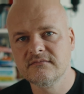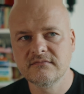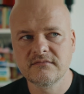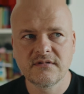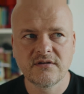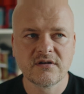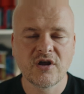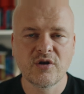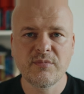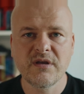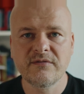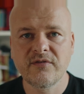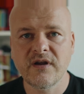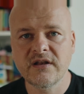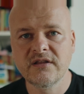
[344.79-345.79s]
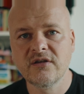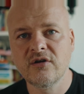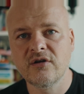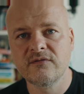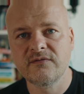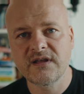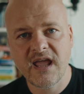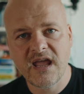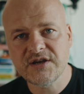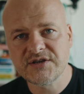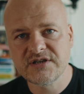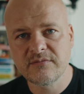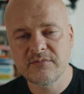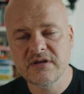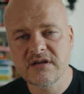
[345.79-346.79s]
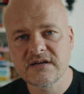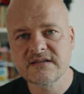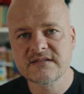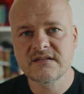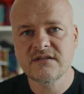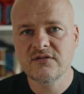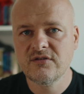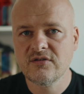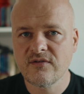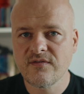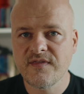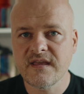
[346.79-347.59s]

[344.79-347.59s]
you're going to be afraid to go on vacation because you don't